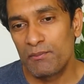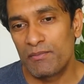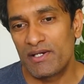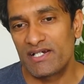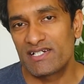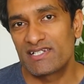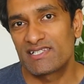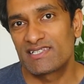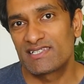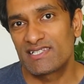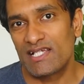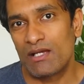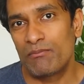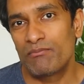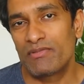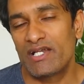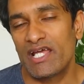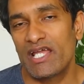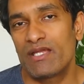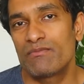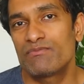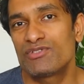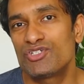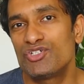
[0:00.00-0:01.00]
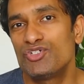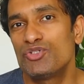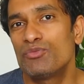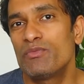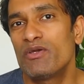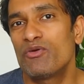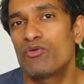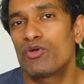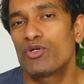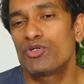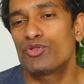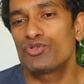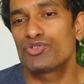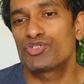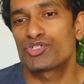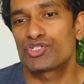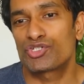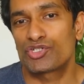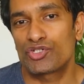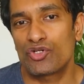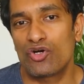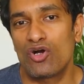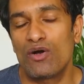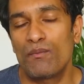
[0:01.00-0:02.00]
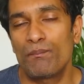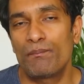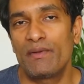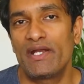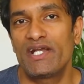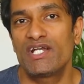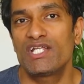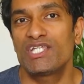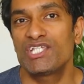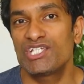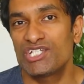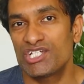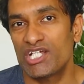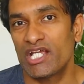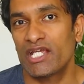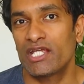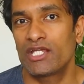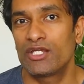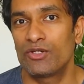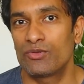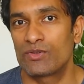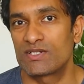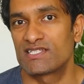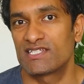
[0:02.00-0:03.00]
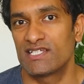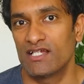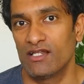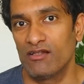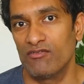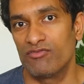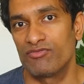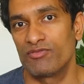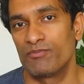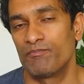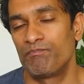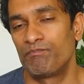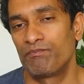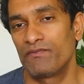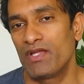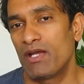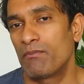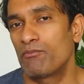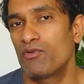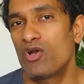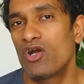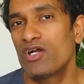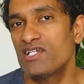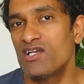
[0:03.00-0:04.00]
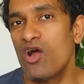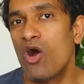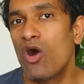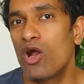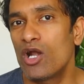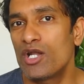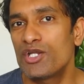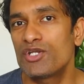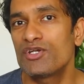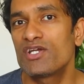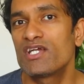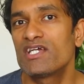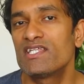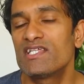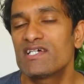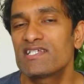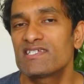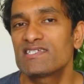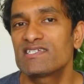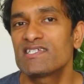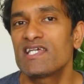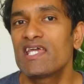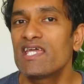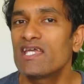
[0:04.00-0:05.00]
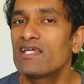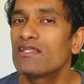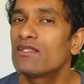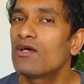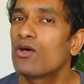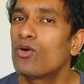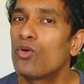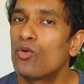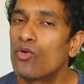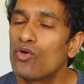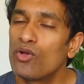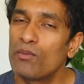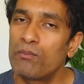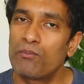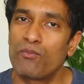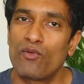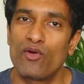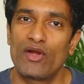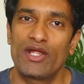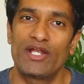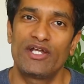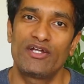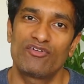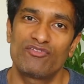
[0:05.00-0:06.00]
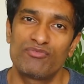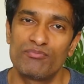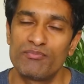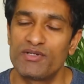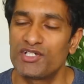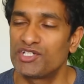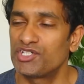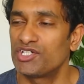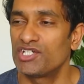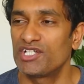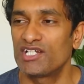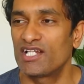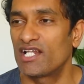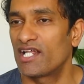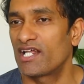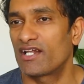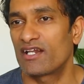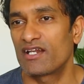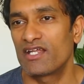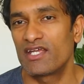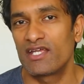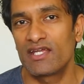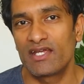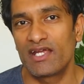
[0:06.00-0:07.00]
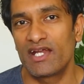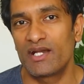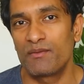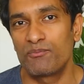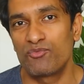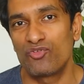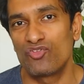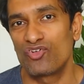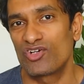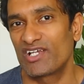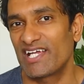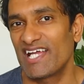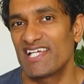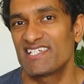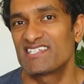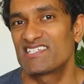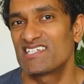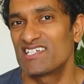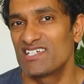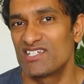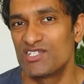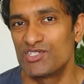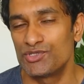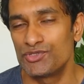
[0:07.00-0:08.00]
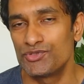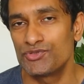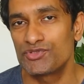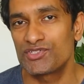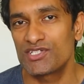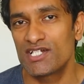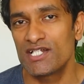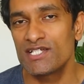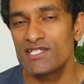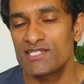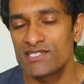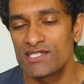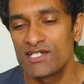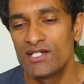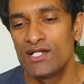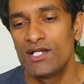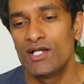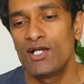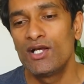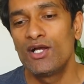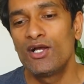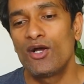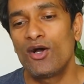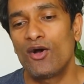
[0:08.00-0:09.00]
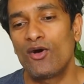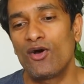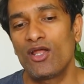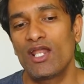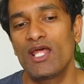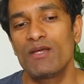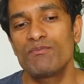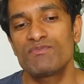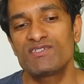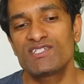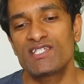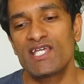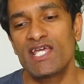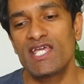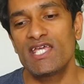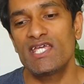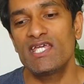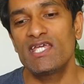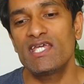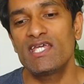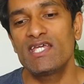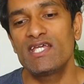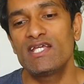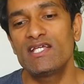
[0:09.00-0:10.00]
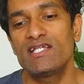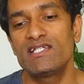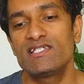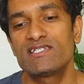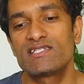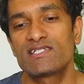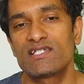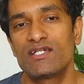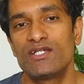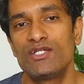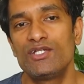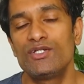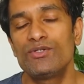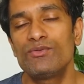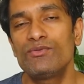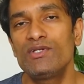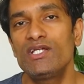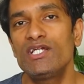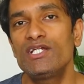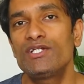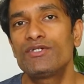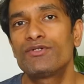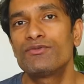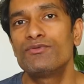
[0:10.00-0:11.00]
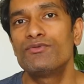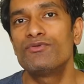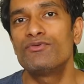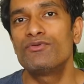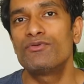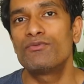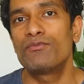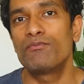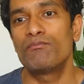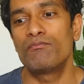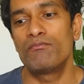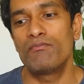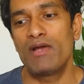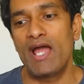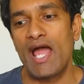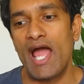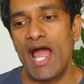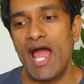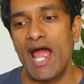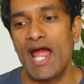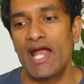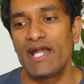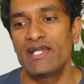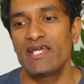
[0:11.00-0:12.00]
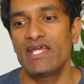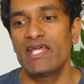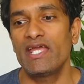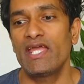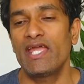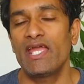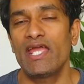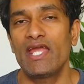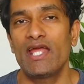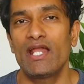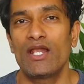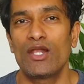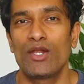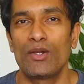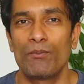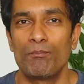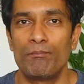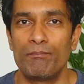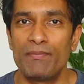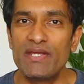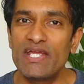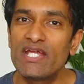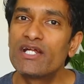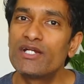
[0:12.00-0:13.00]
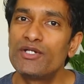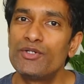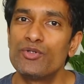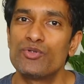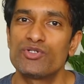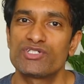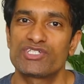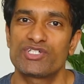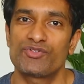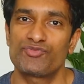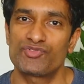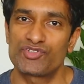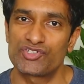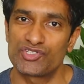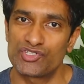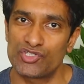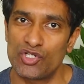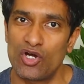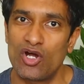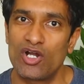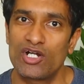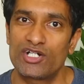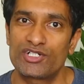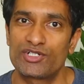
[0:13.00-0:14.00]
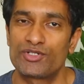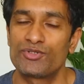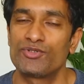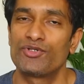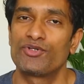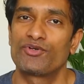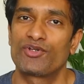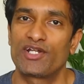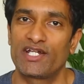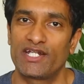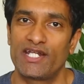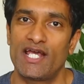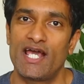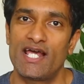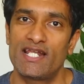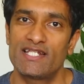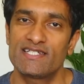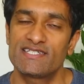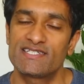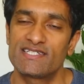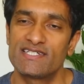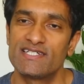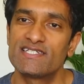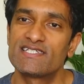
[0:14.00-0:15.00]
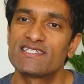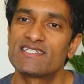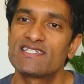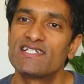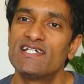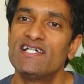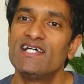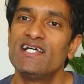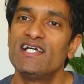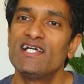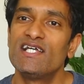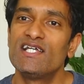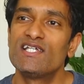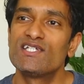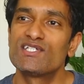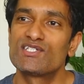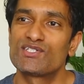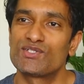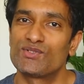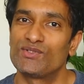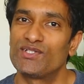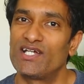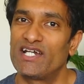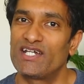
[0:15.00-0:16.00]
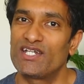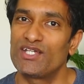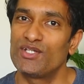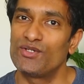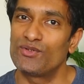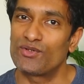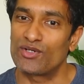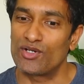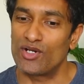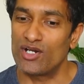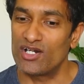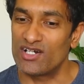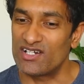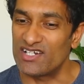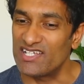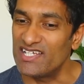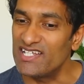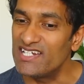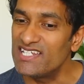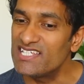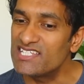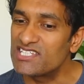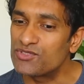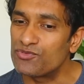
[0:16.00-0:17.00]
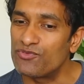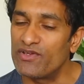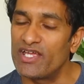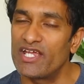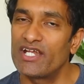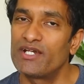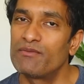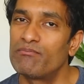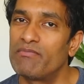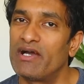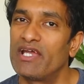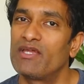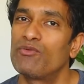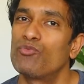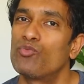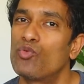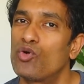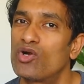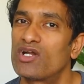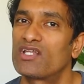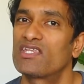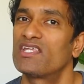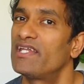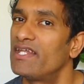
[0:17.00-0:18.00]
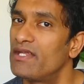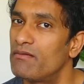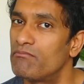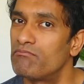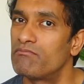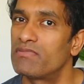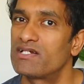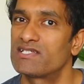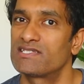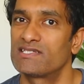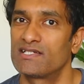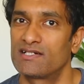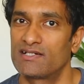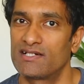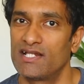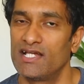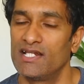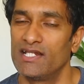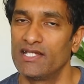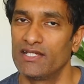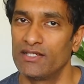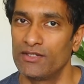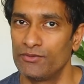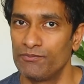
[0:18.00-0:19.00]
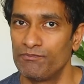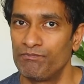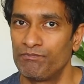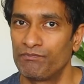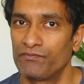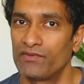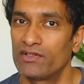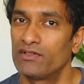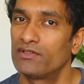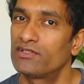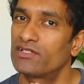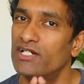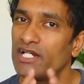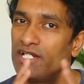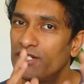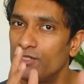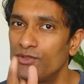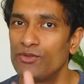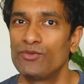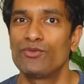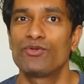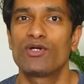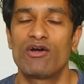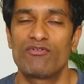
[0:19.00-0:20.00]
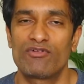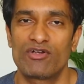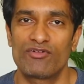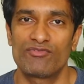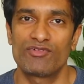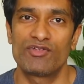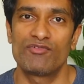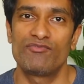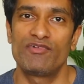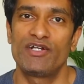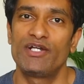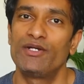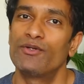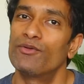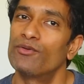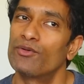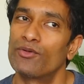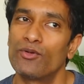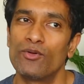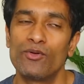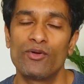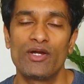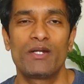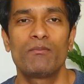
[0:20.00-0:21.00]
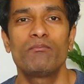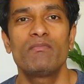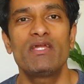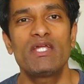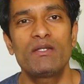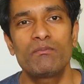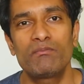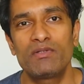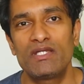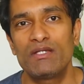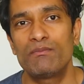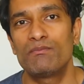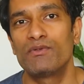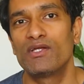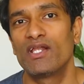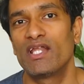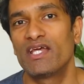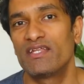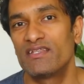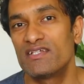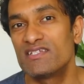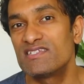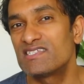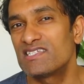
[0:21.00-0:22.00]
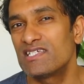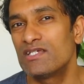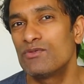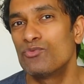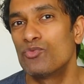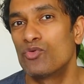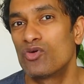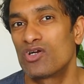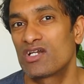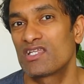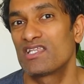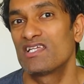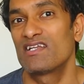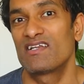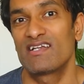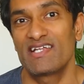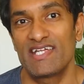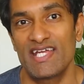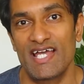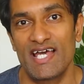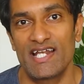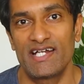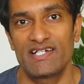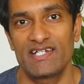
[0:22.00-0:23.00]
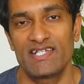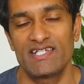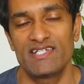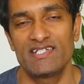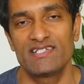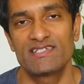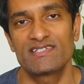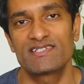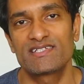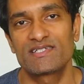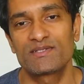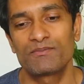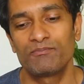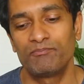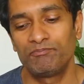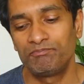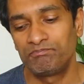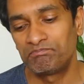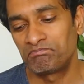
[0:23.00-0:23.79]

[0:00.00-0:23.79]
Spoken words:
But sometimes you may want to stop and check yourself. I'm not altogether saying the whole point of machine learning and forecasting is useless. All I'm saying is you need to add a big dose of salt to your analysis so that you're not really swayed by what the numbers are telling you. Try to look out of the window, go and meet people and then see what the reality is.